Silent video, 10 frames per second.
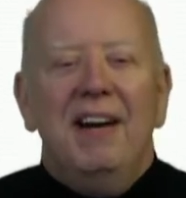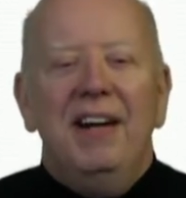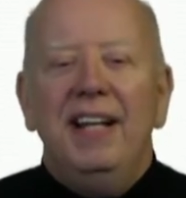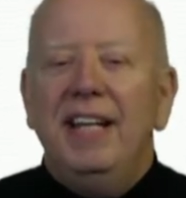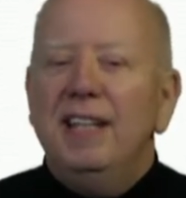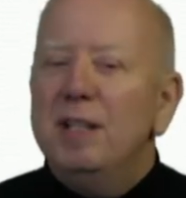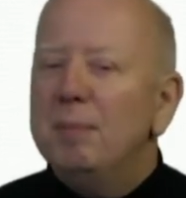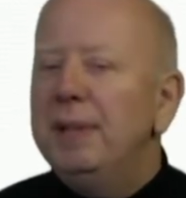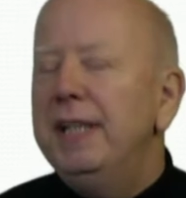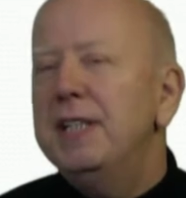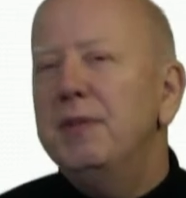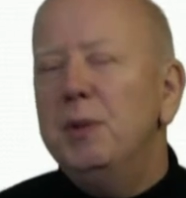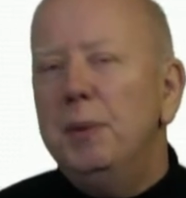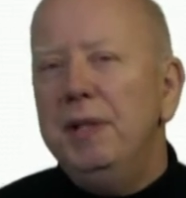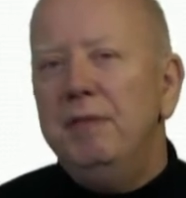All right, and the plans
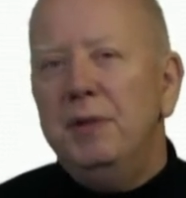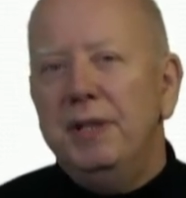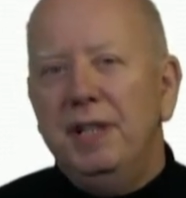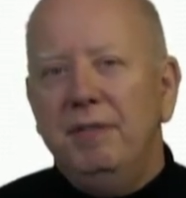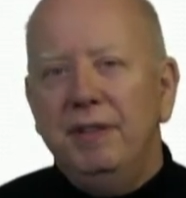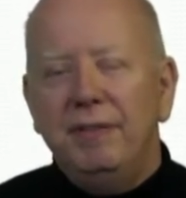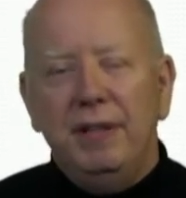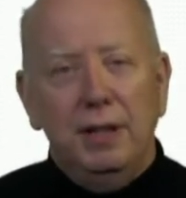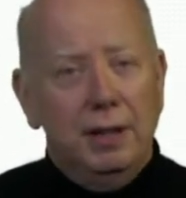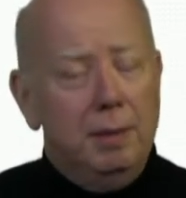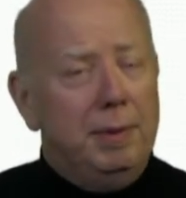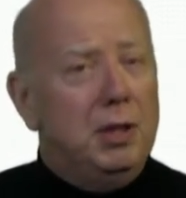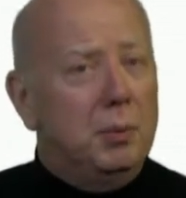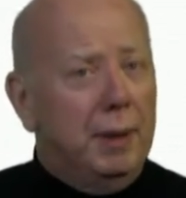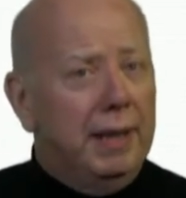for 2014-15 are going to
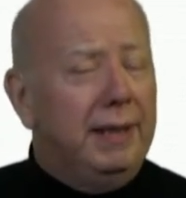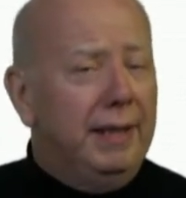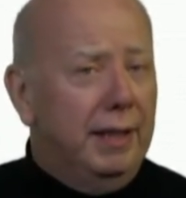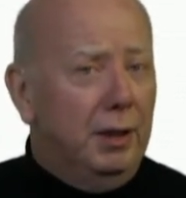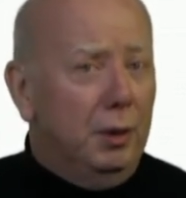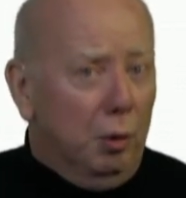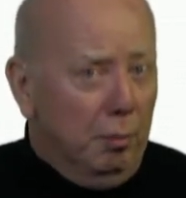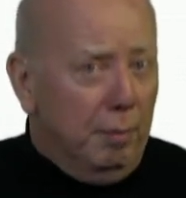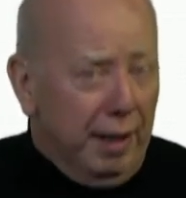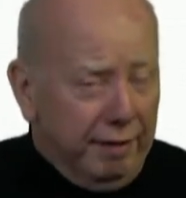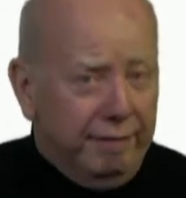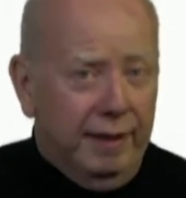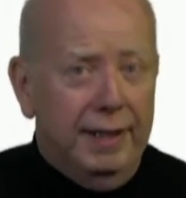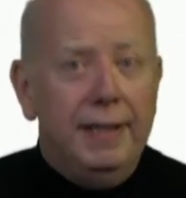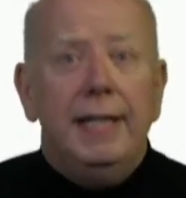be directly entered or
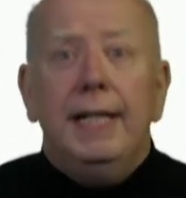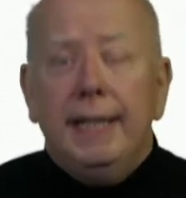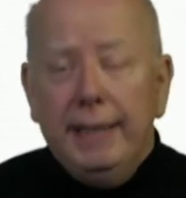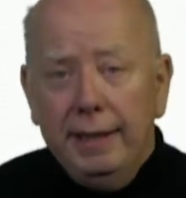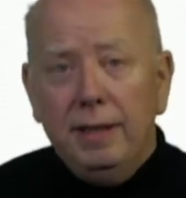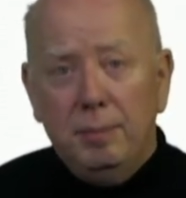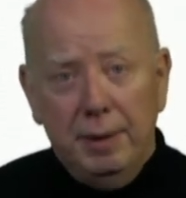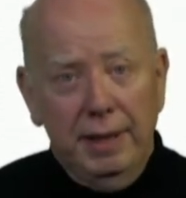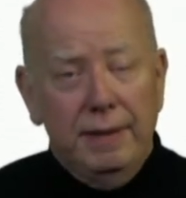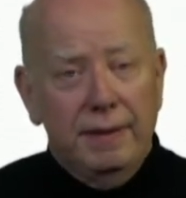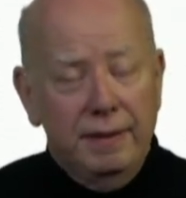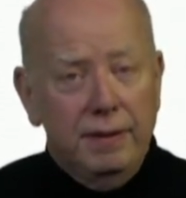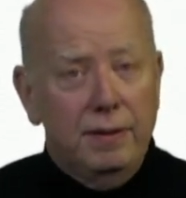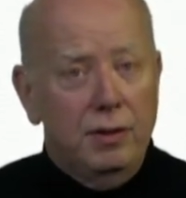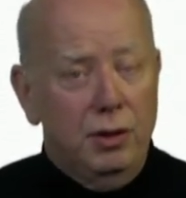modified in Compliance
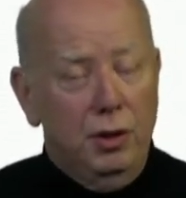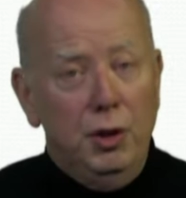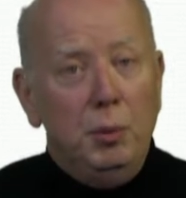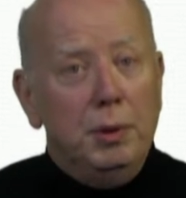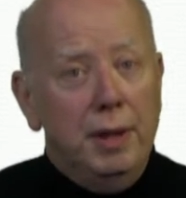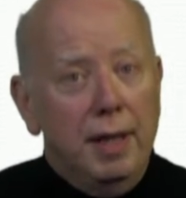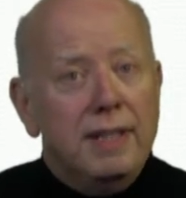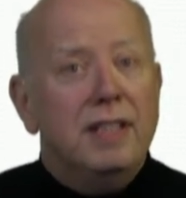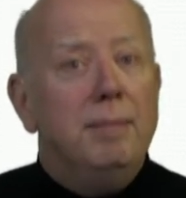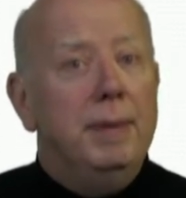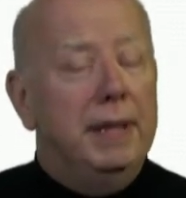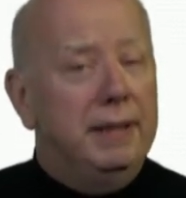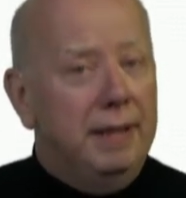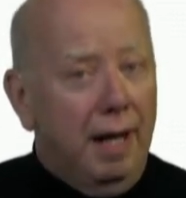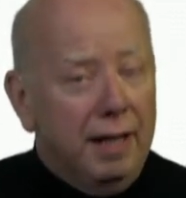Assist this year. You will not submit
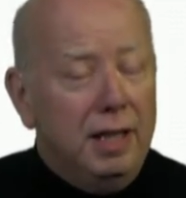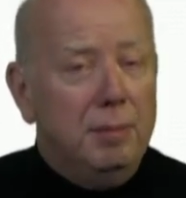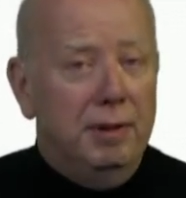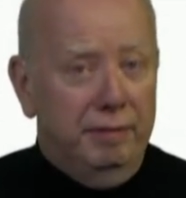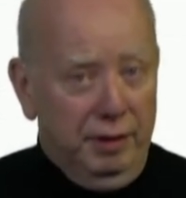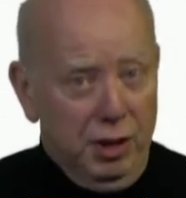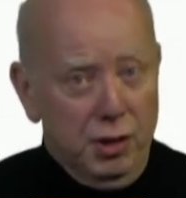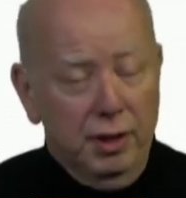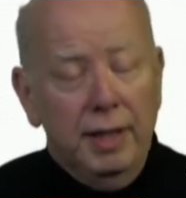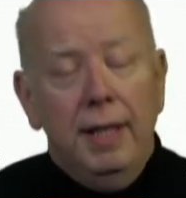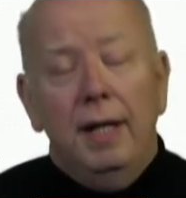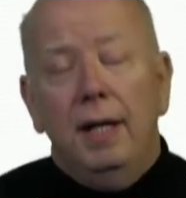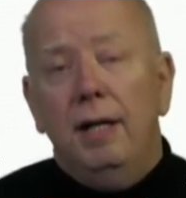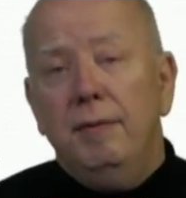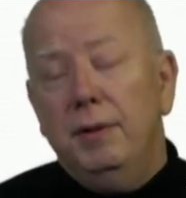a document version
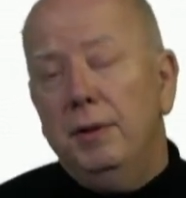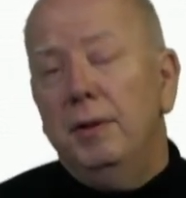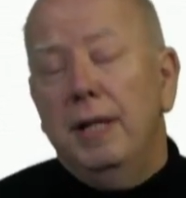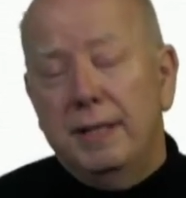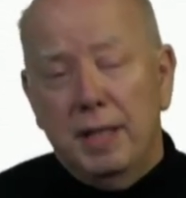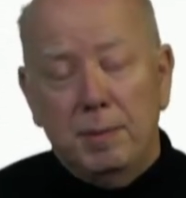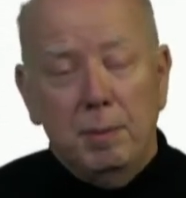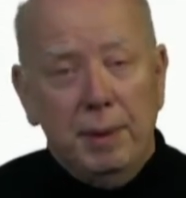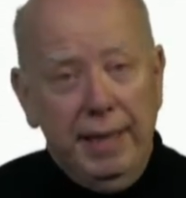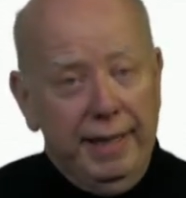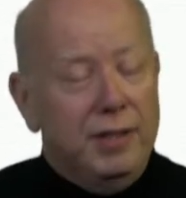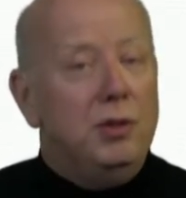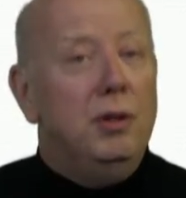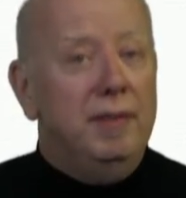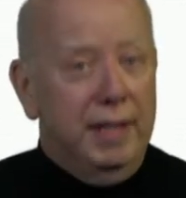of your assessment plan
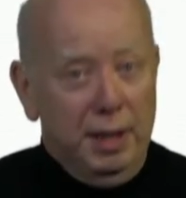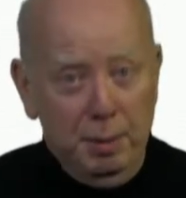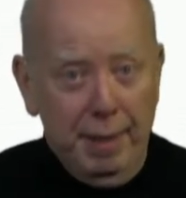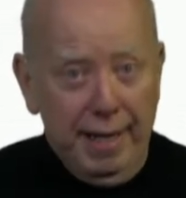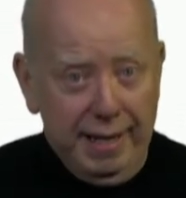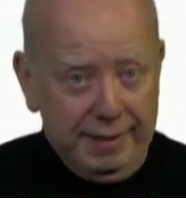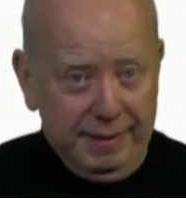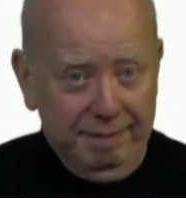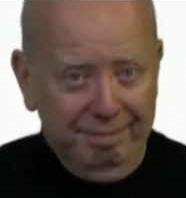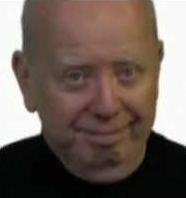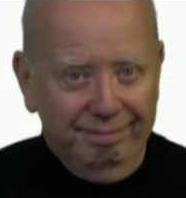as you have done in the past.